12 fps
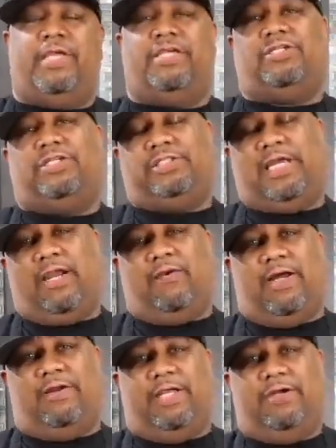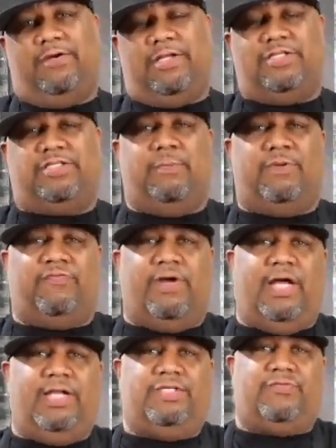It's a channel out here that's
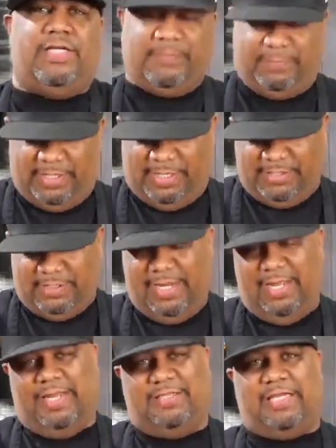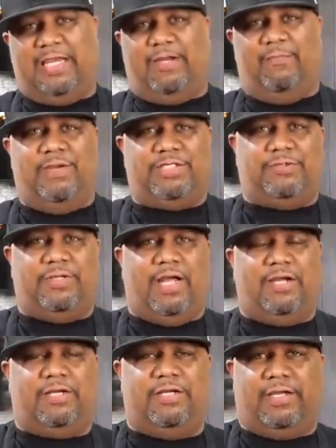simplifying these recipes and taking the mystery
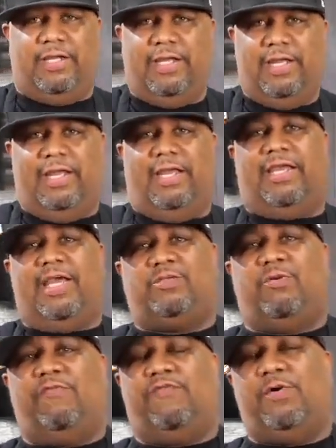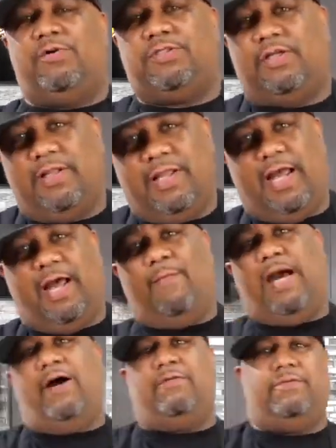out of cooking. And guess what, folks? I'm
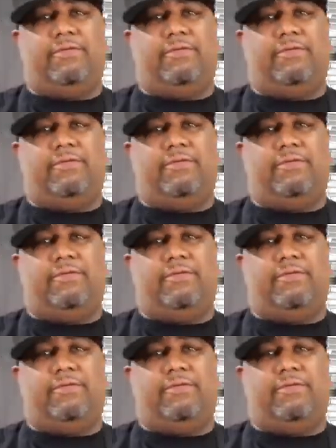out.